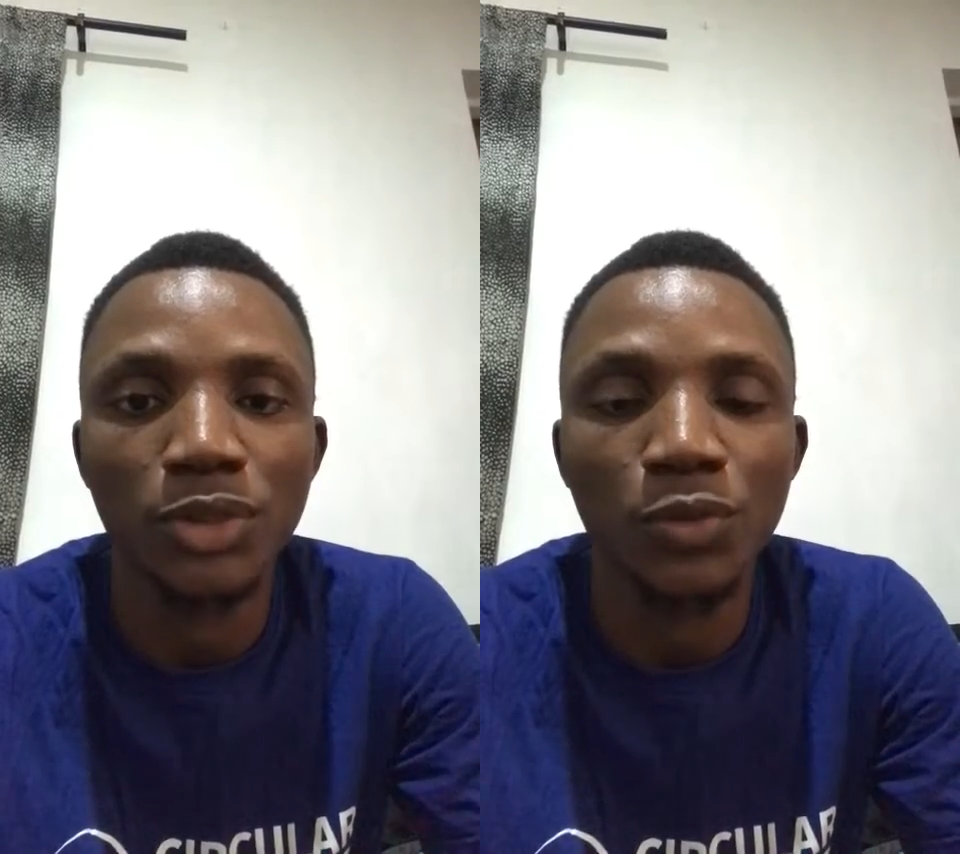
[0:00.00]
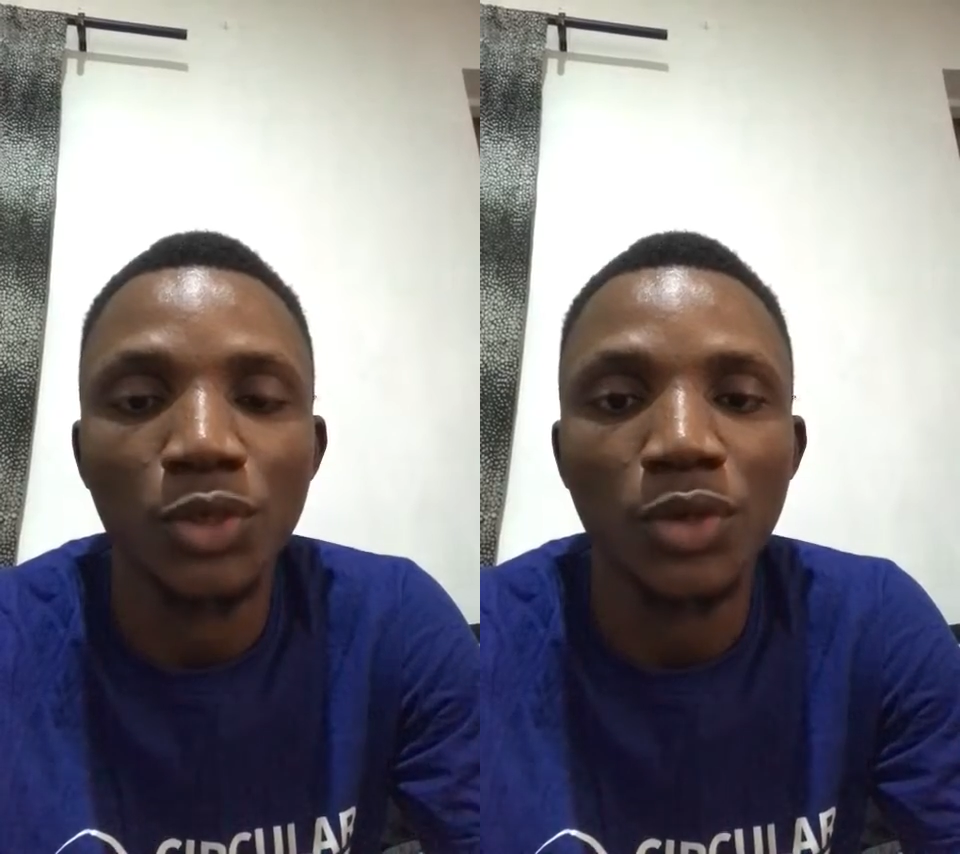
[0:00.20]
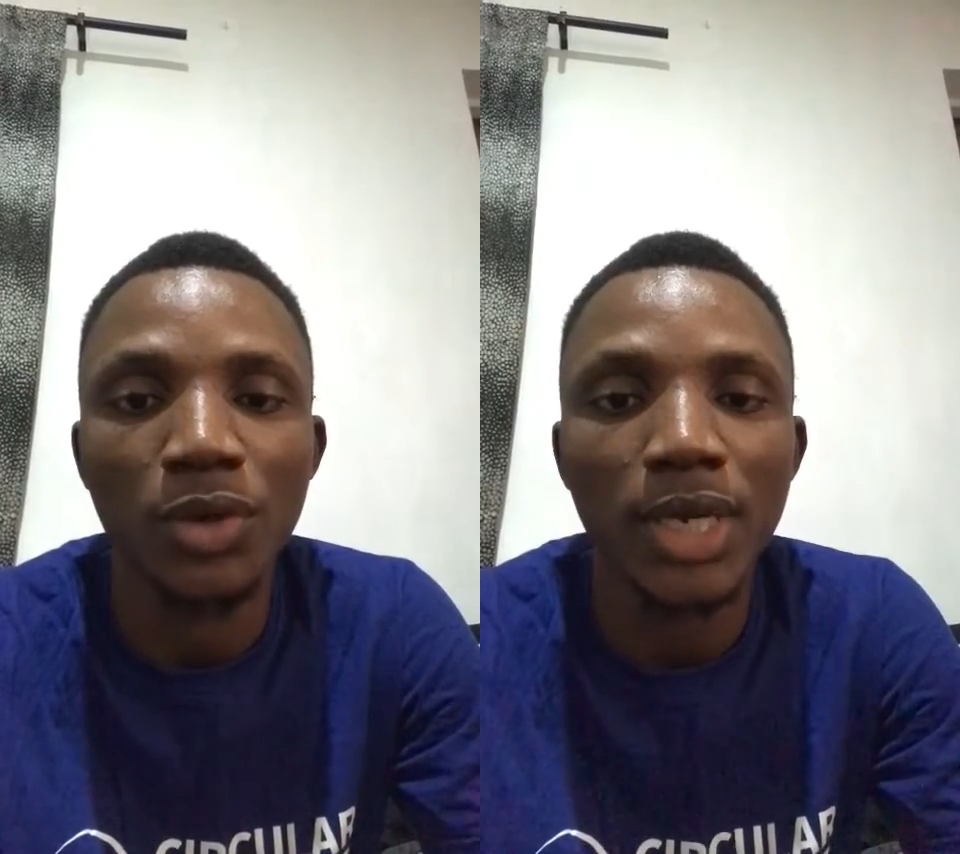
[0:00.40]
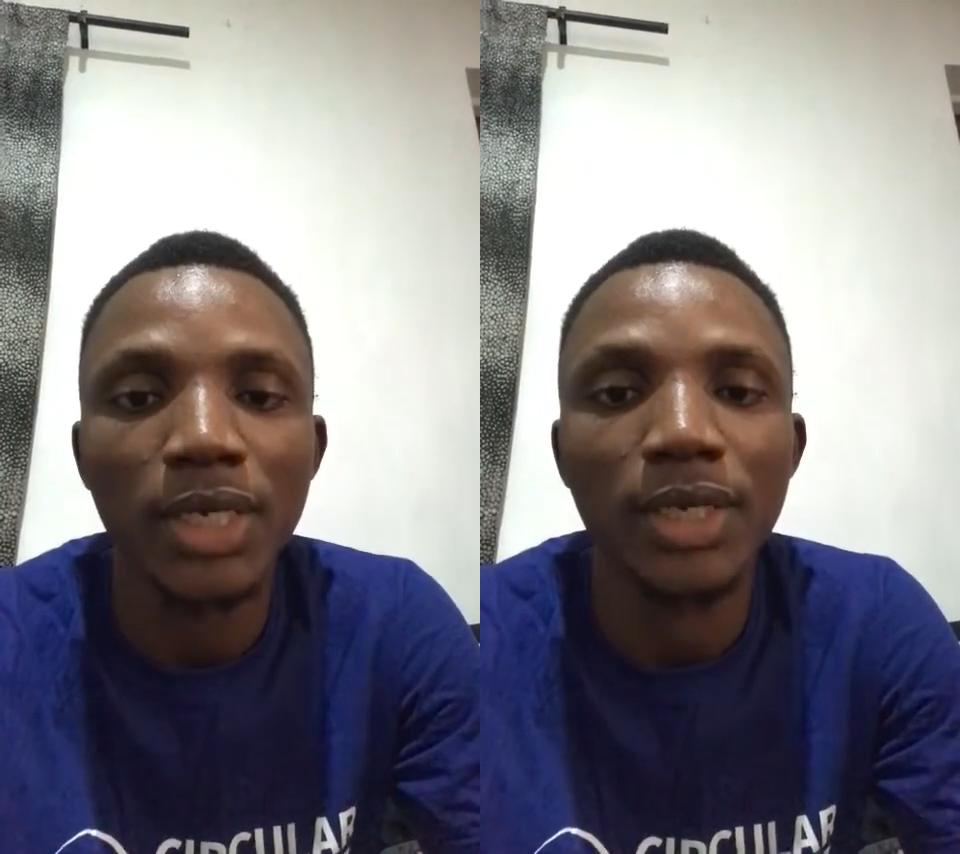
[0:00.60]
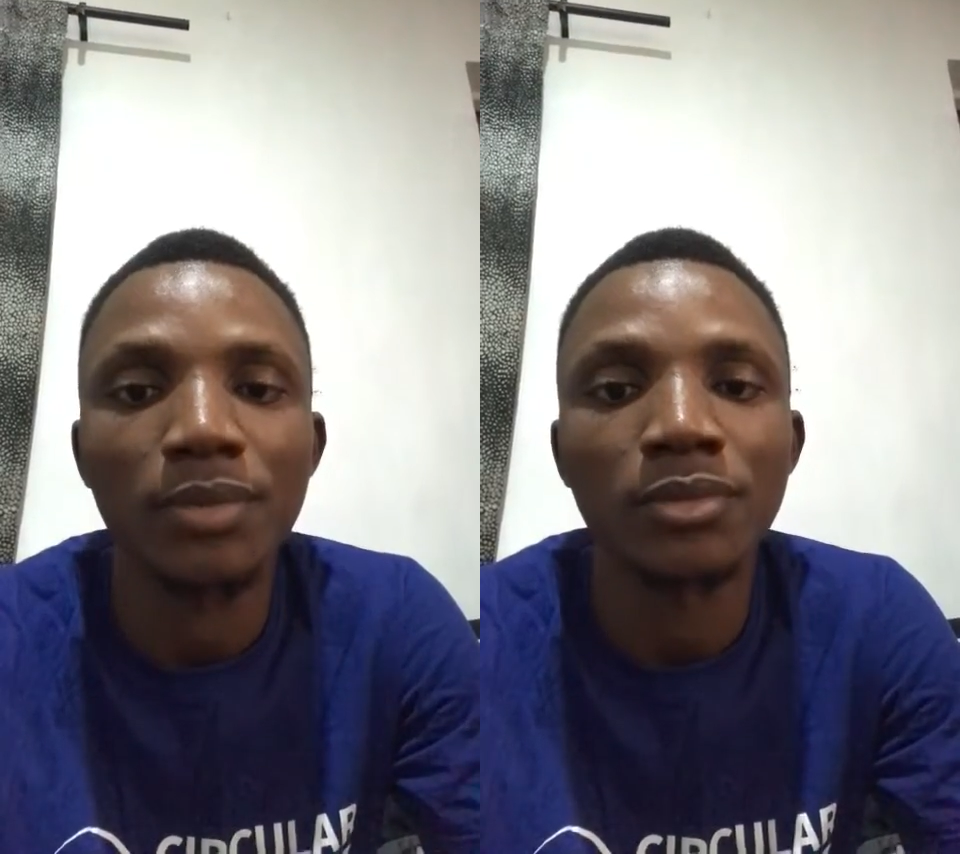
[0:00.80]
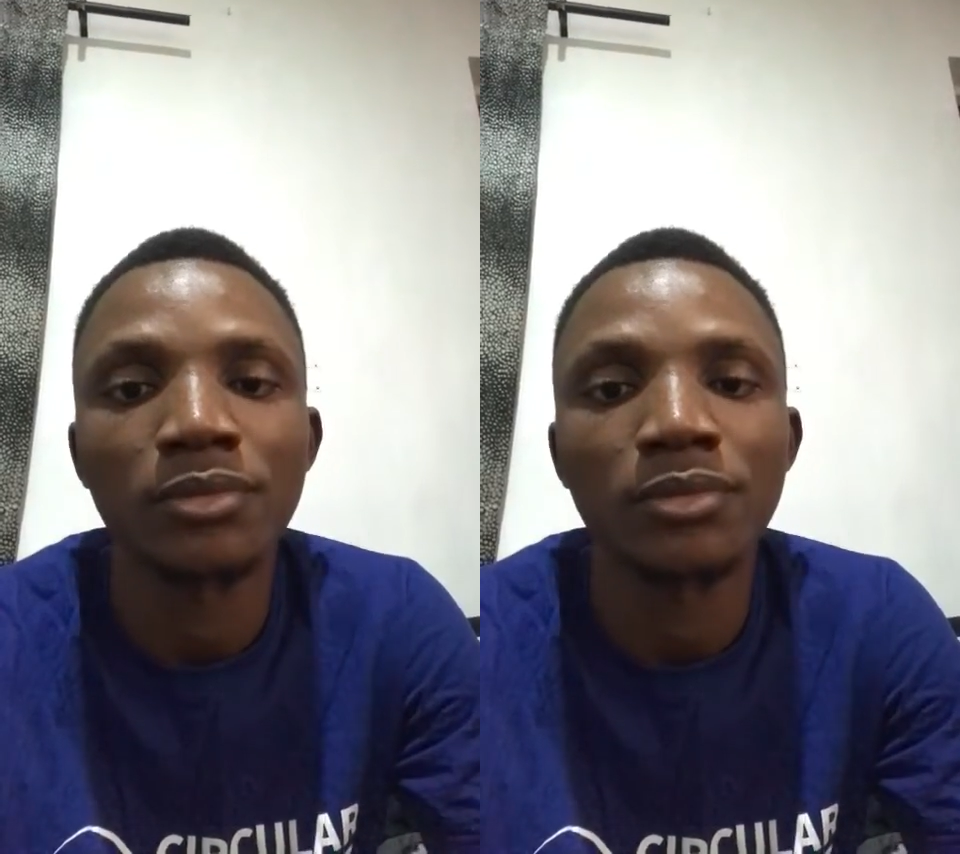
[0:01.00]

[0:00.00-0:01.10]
So we collect them,